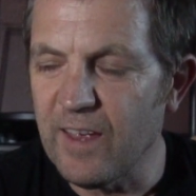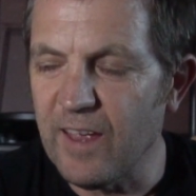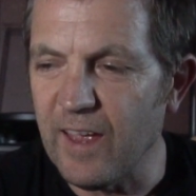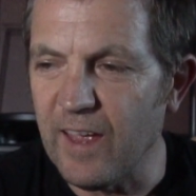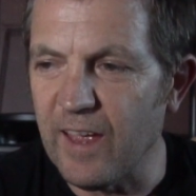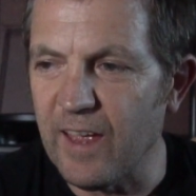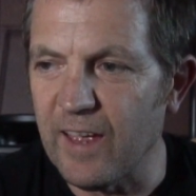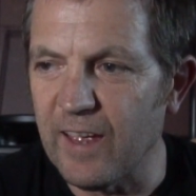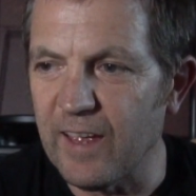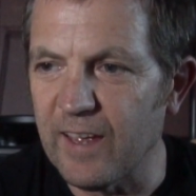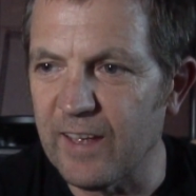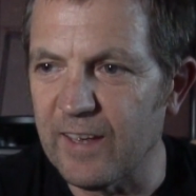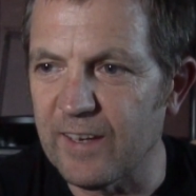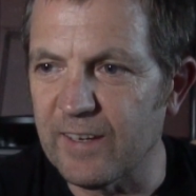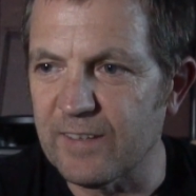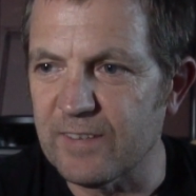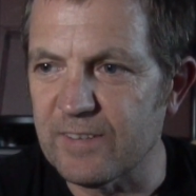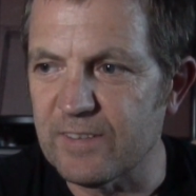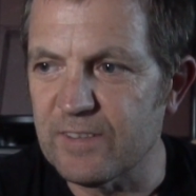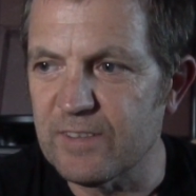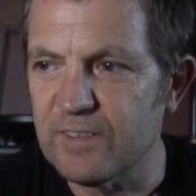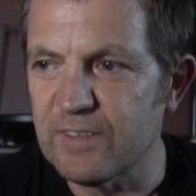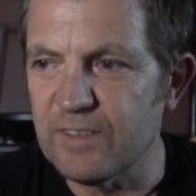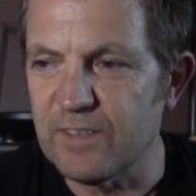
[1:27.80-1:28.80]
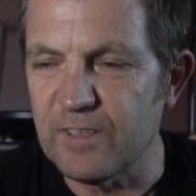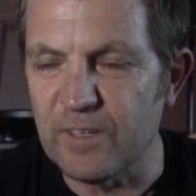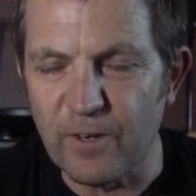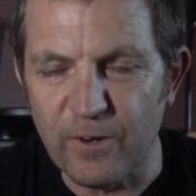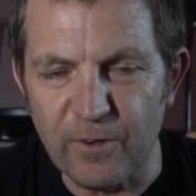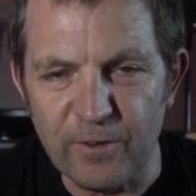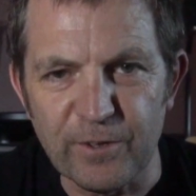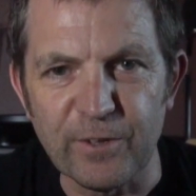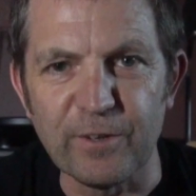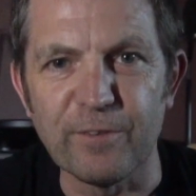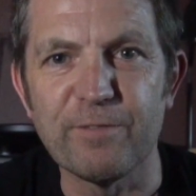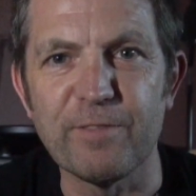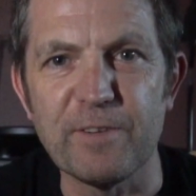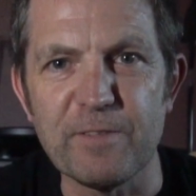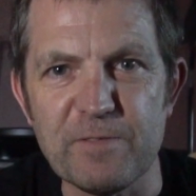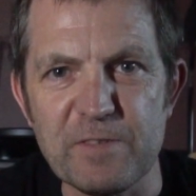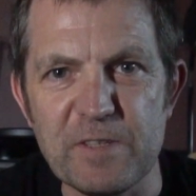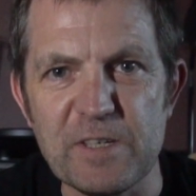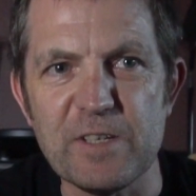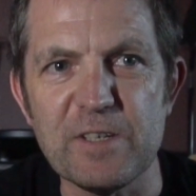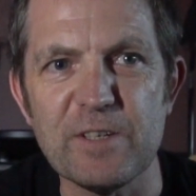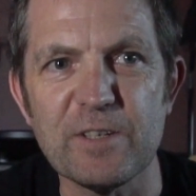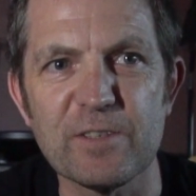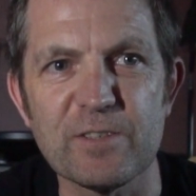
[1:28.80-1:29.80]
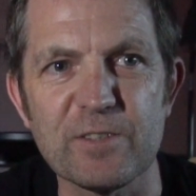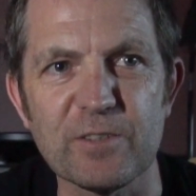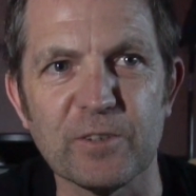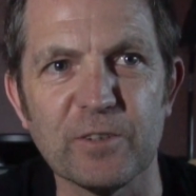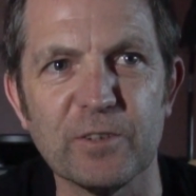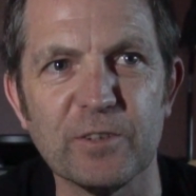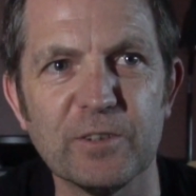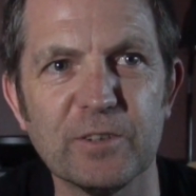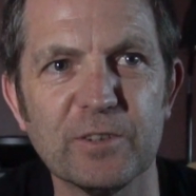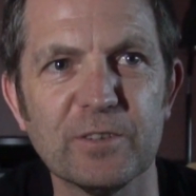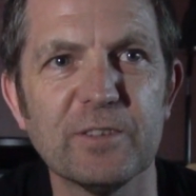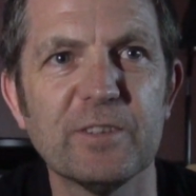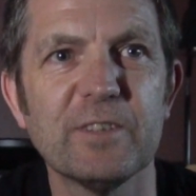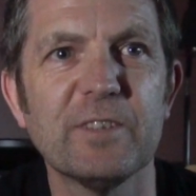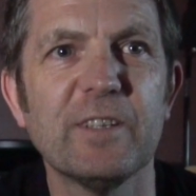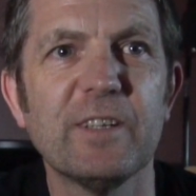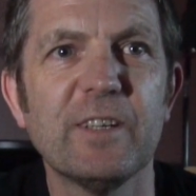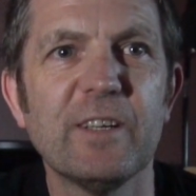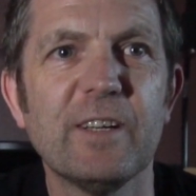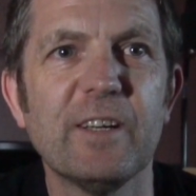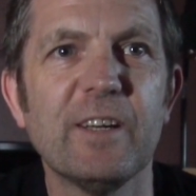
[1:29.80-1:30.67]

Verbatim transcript: And you know, you're 15 years old,